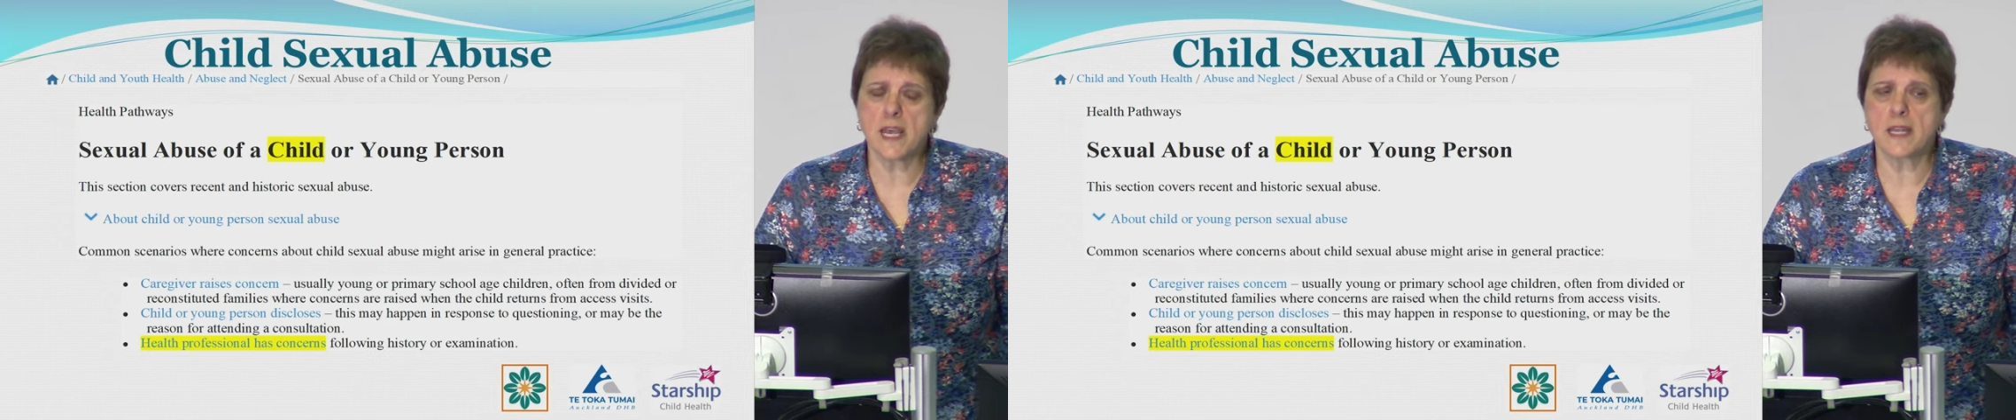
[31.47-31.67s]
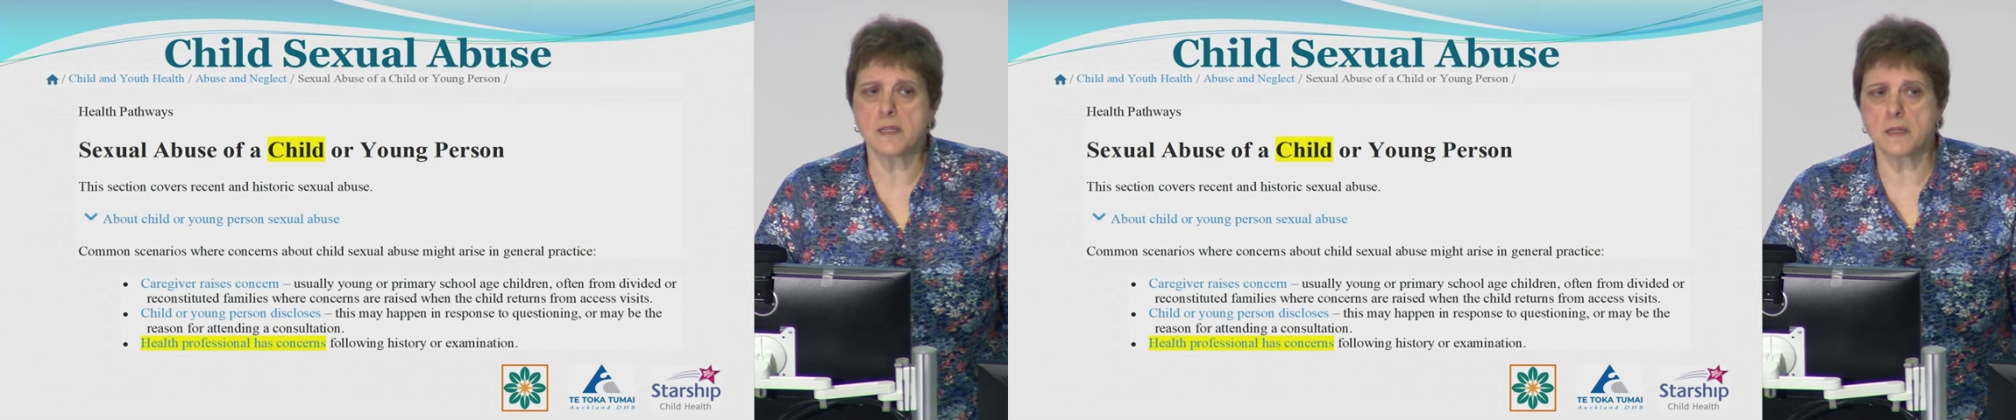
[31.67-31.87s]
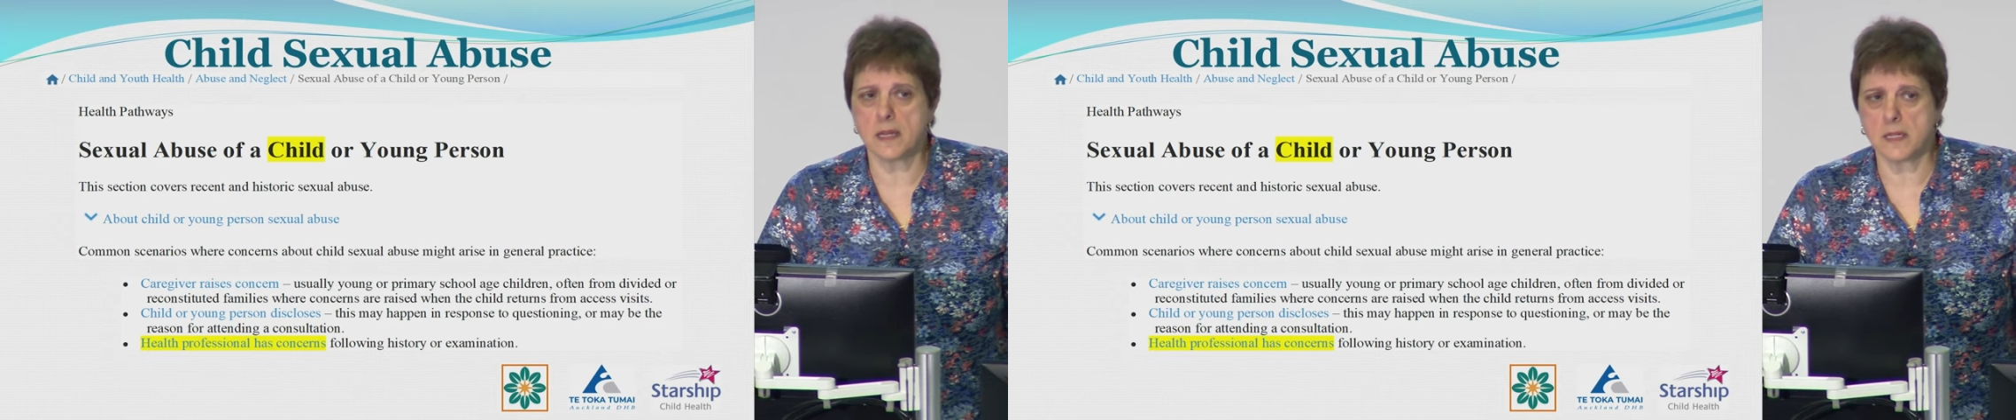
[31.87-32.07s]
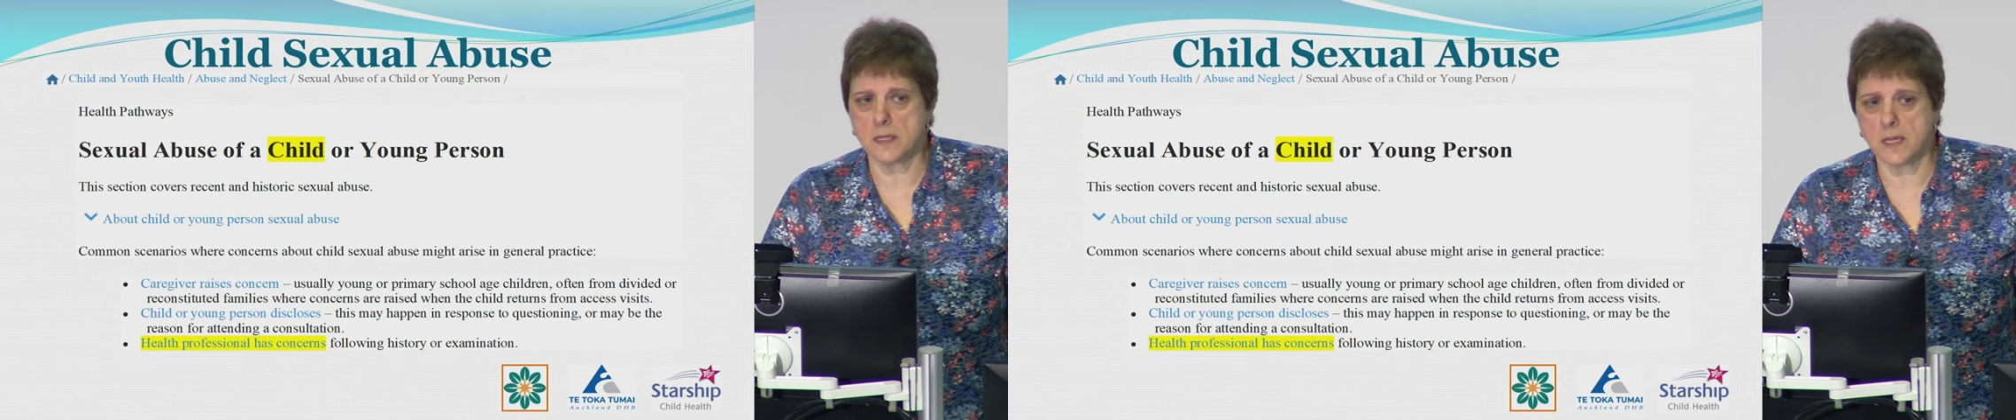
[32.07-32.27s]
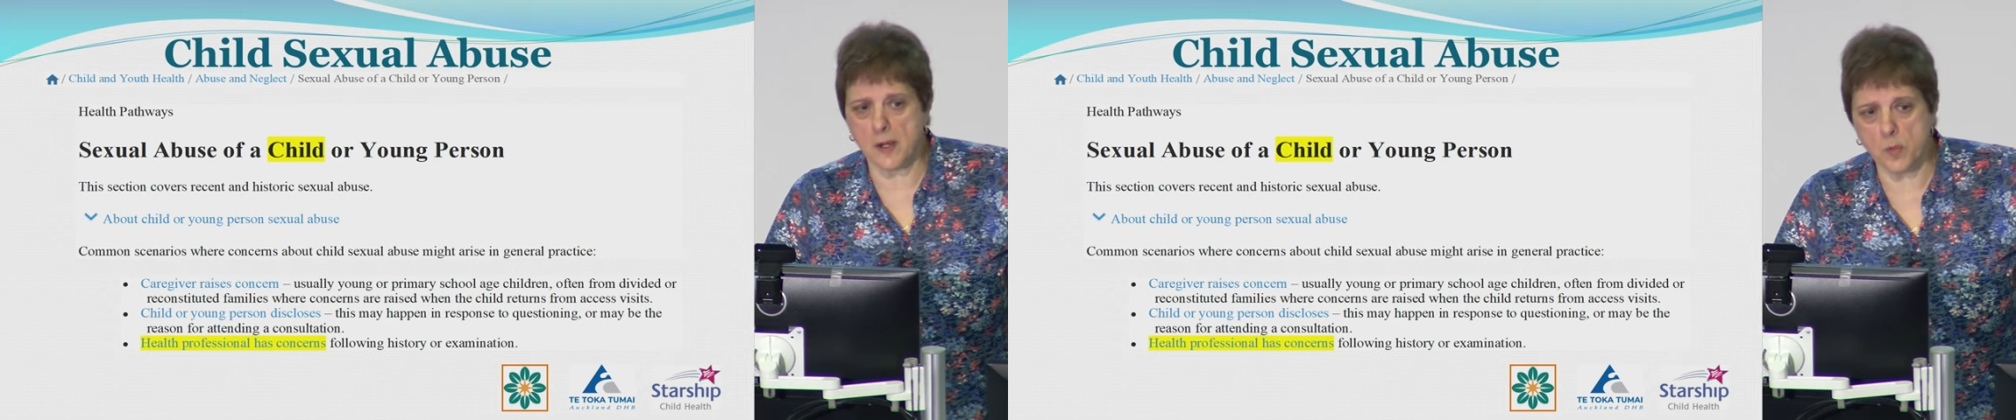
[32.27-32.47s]

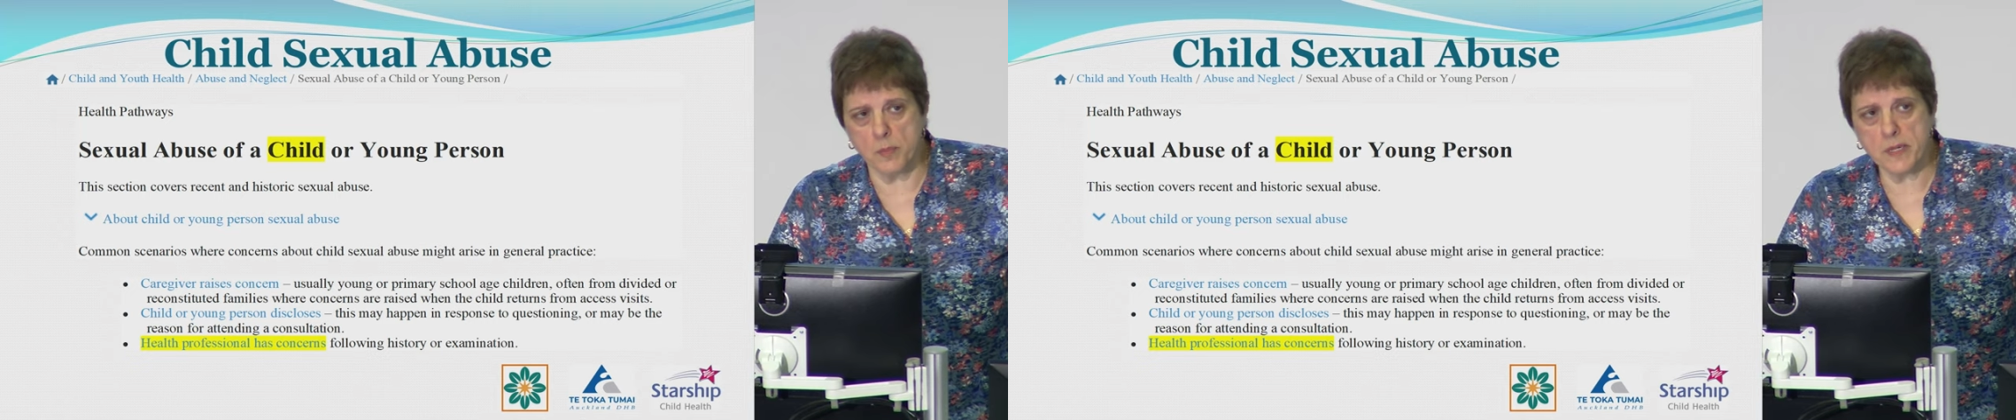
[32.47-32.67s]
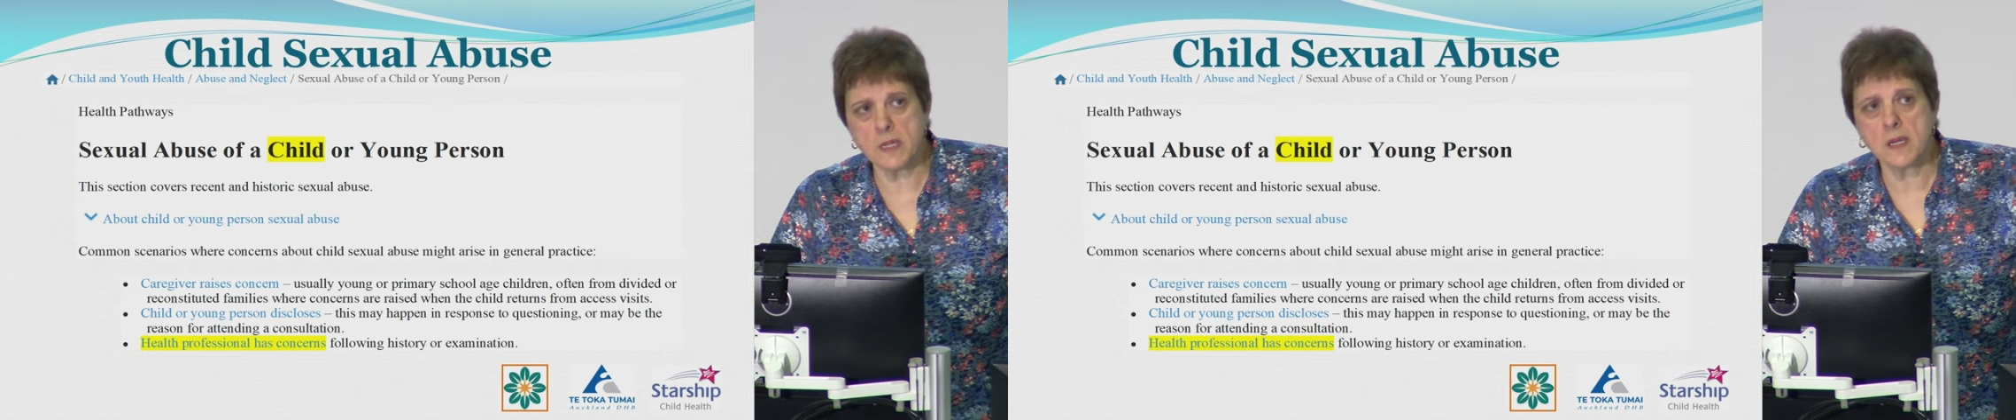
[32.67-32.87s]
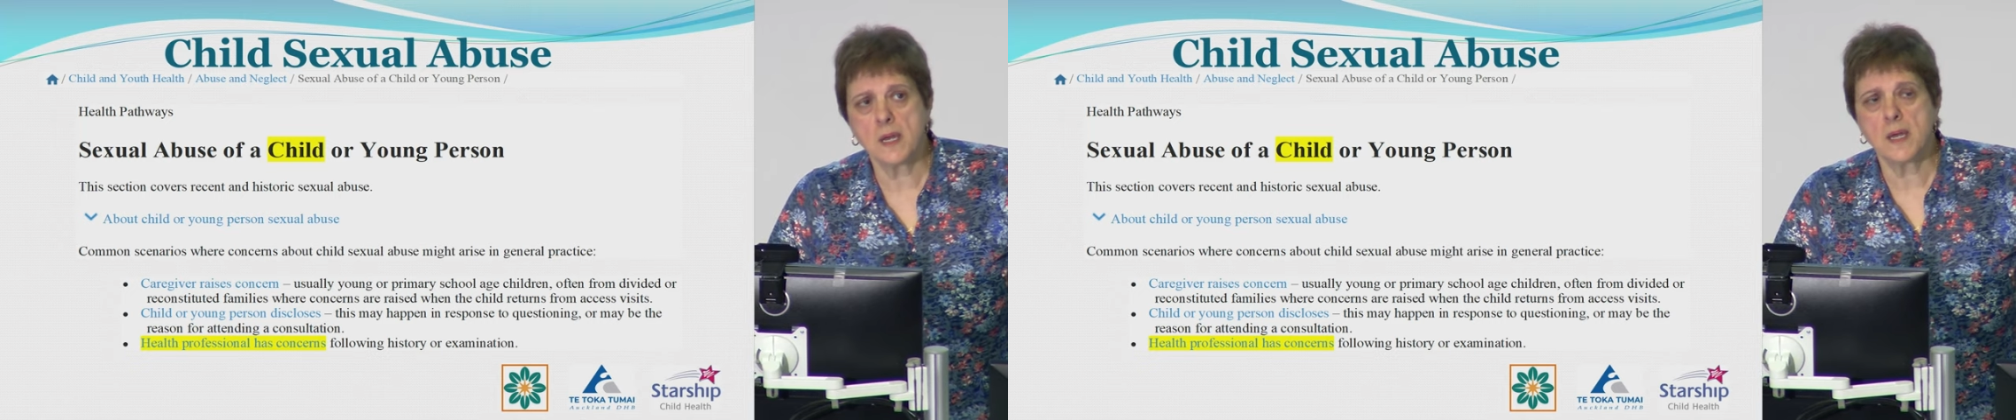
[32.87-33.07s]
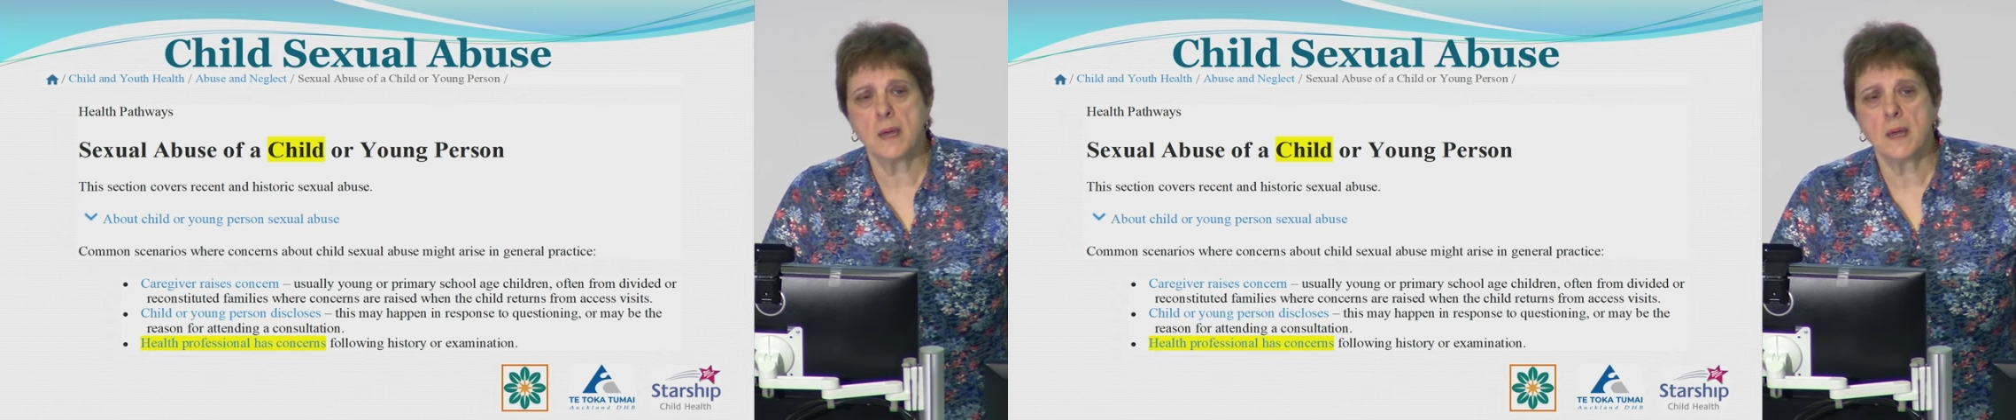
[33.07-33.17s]
and young women.